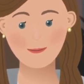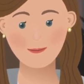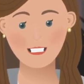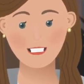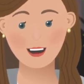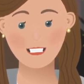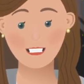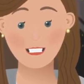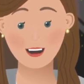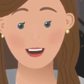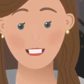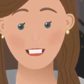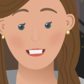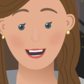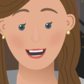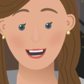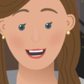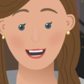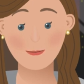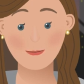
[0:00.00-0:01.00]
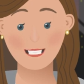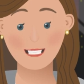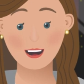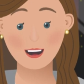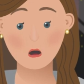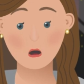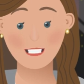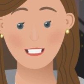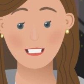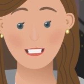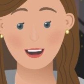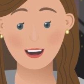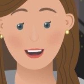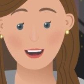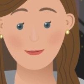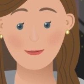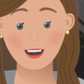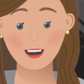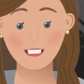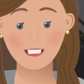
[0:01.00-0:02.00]
A fixed-rate APR is
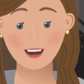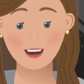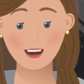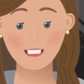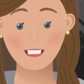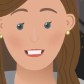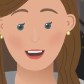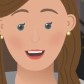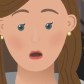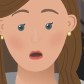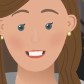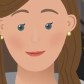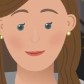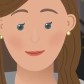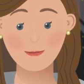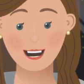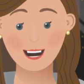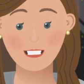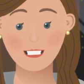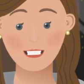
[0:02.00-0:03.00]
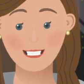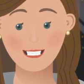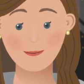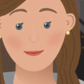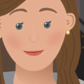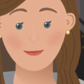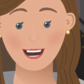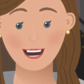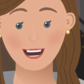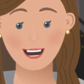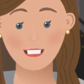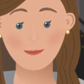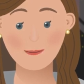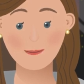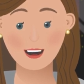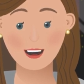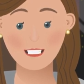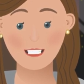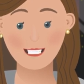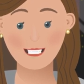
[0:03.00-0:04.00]
established when the card is issued and
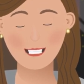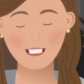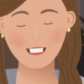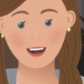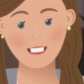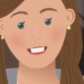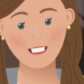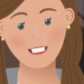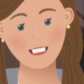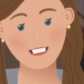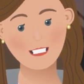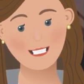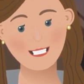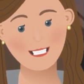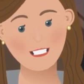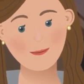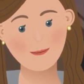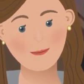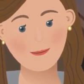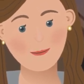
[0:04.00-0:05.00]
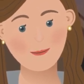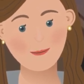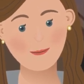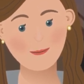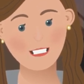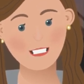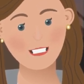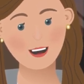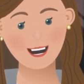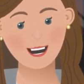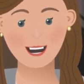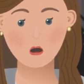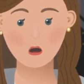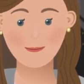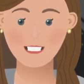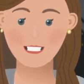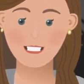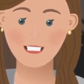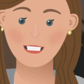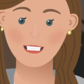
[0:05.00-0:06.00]
typically doesn't change. However, it
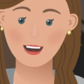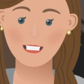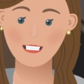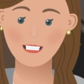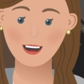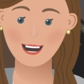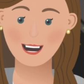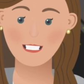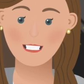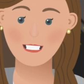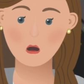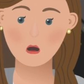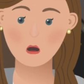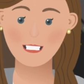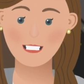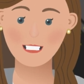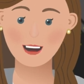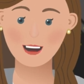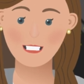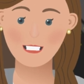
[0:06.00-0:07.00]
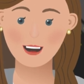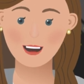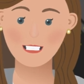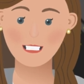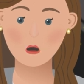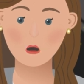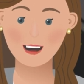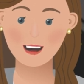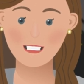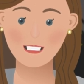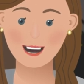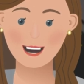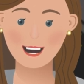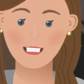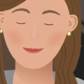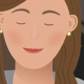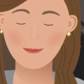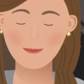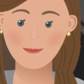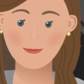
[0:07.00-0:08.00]
could change under specific
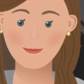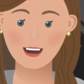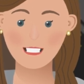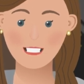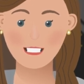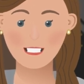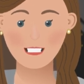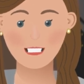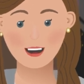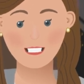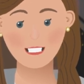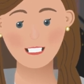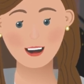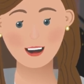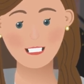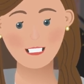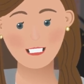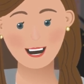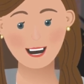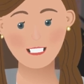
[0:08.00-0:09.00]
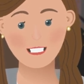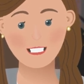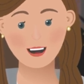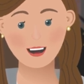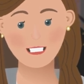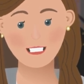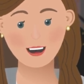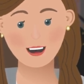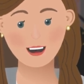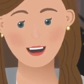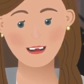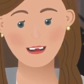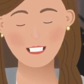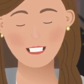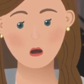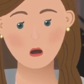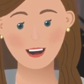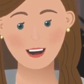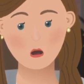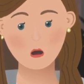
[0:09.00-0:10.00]
circumstances, which should be outlined in the cardholder
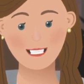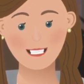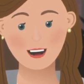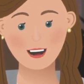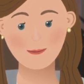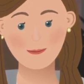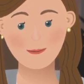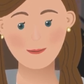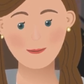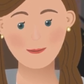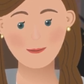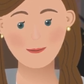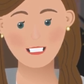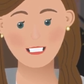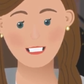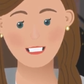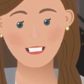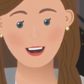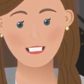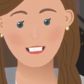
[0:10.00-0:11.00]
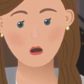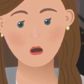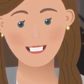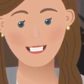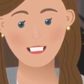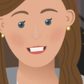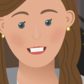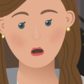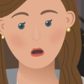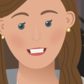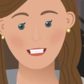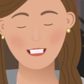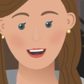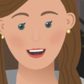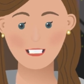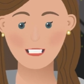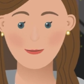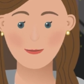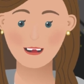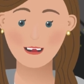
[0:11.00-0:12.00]
agreement. Credit card issuers must
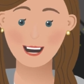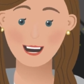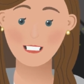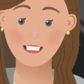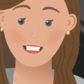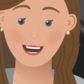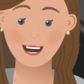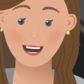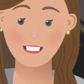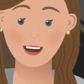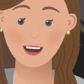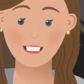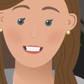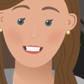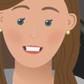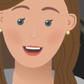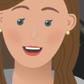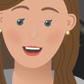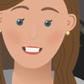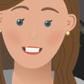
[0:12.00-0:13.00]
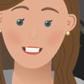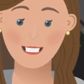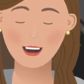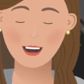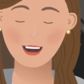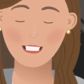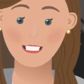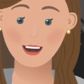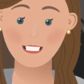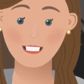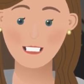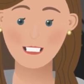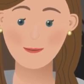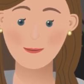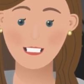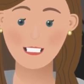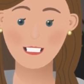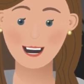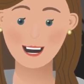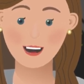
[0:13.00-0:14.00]
provide card members with advance notice of
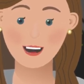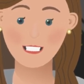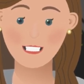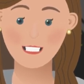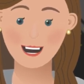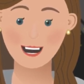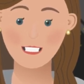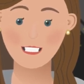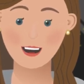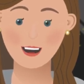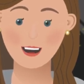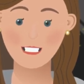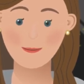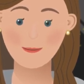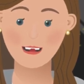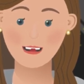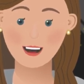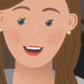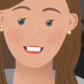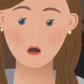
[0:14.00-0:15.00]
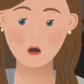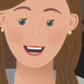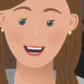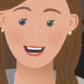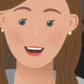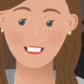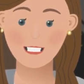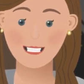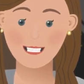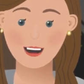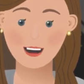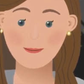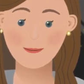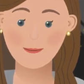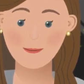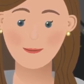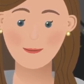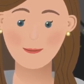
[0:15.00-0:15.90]
any changes to a fixed-rate APR.